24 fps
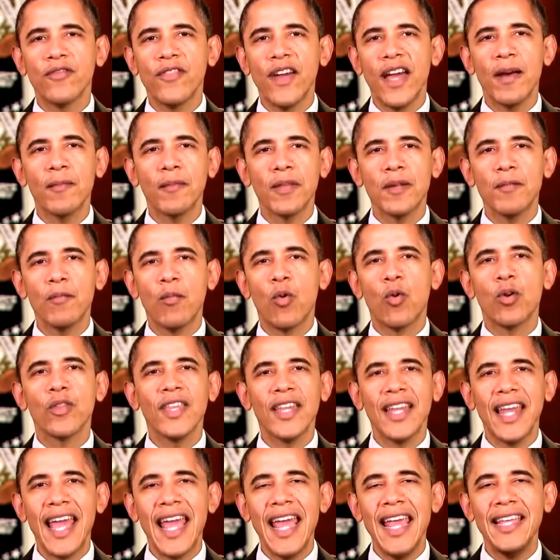family more
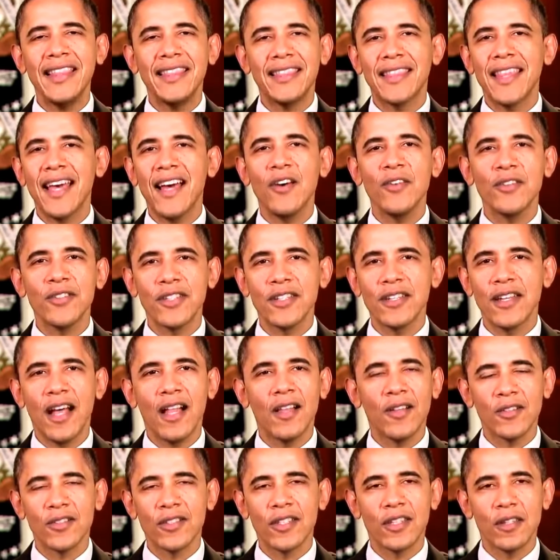than
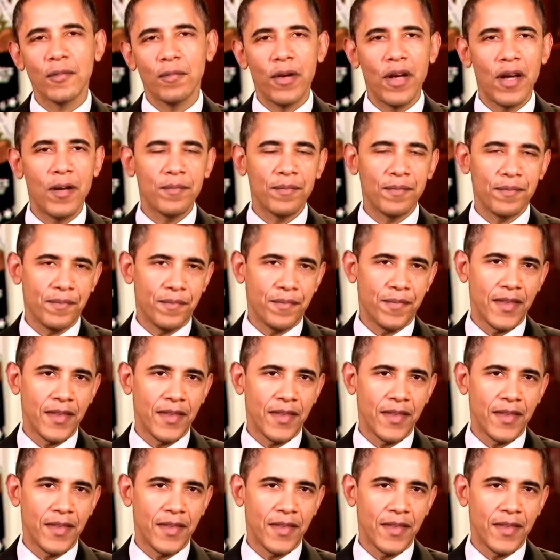$8,000 at the pump.